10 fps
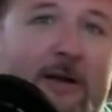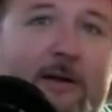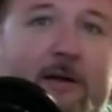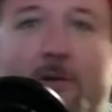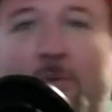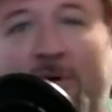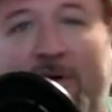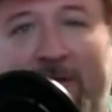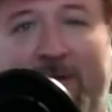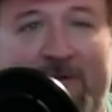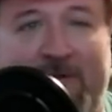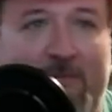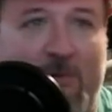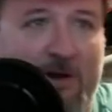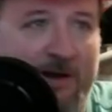I got to go to work again in the
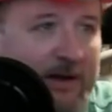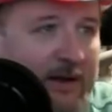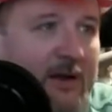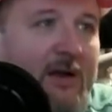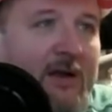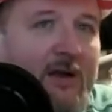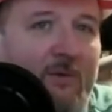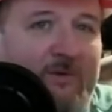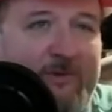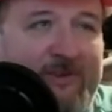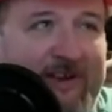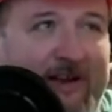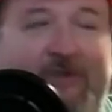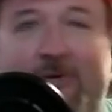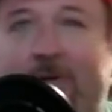morning, which means I got
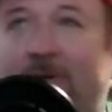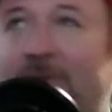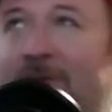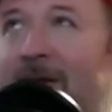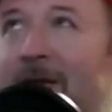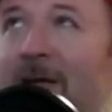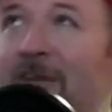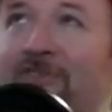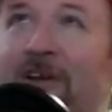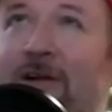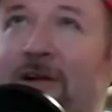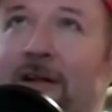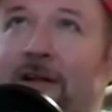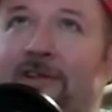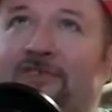to do an all nighter on
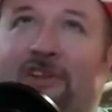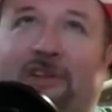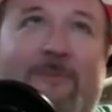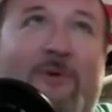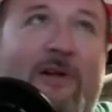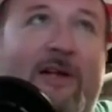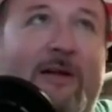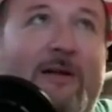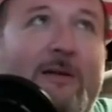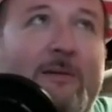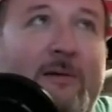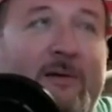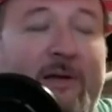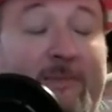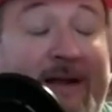Saturday into Sunday morning,
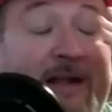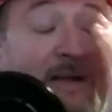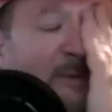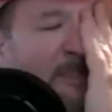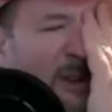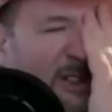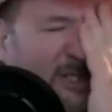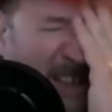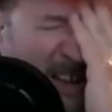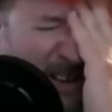and I might have it pressed out.